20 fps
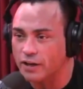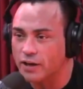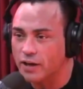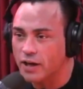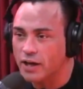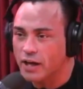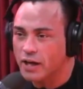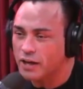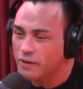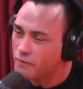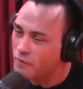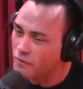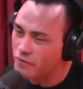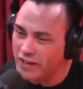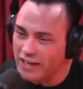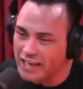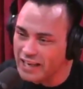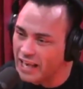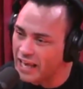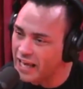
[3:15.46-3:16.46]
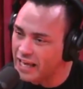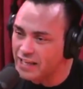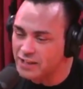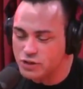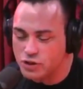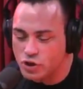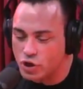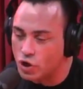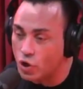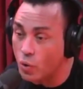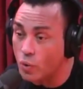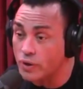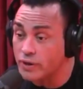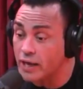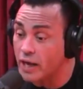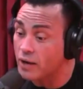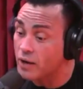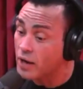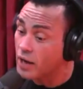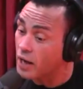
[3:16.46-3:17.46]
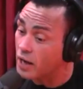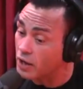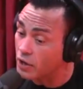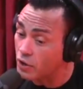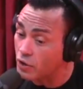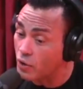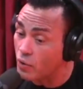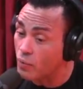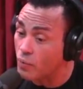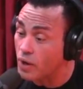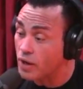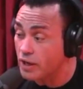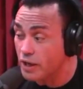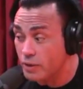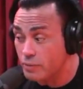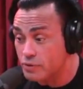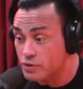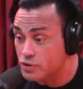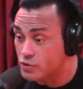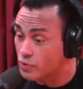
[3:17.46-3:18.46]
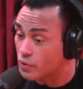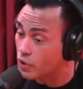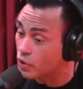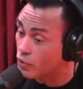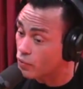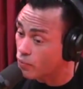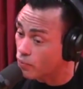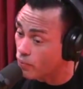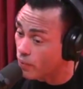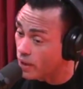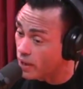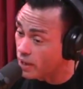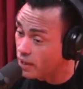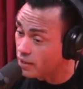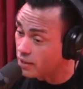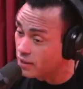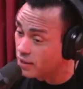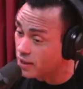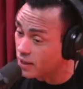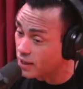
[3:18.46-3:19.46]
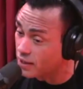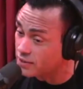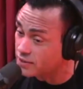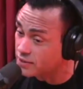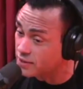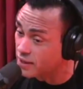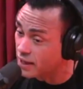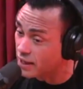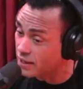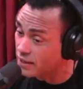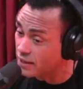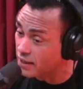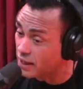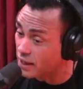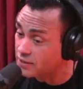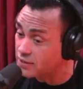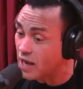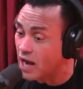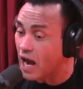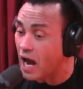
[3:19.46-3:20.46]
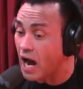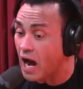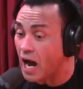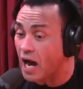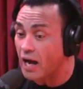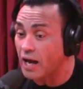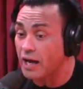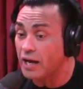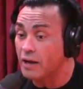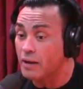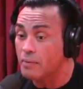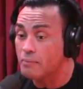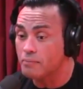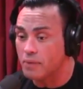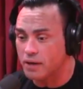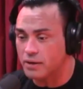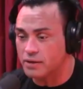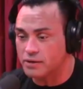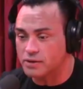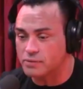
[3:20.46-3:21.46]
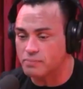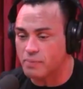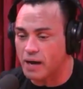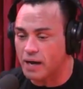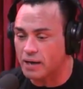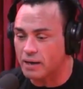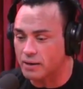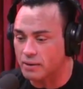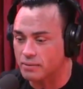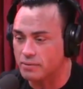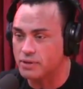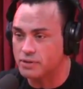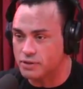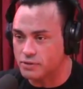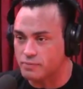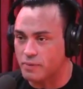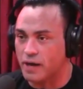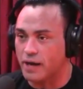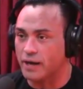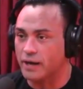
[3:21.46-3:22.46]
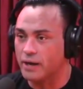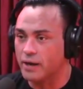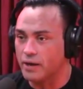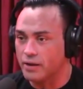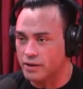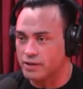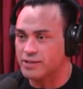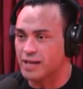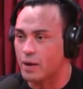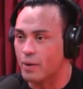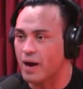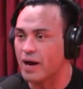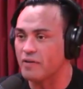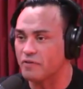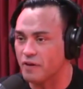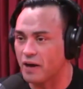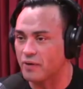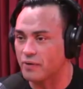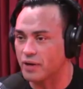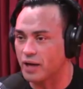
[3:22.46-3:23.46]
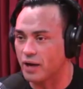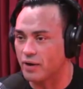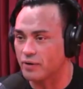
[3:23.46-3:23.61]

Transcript: if he lands, you're going down. And you know what? He was doing great against Nate Diaz. This is how I found out.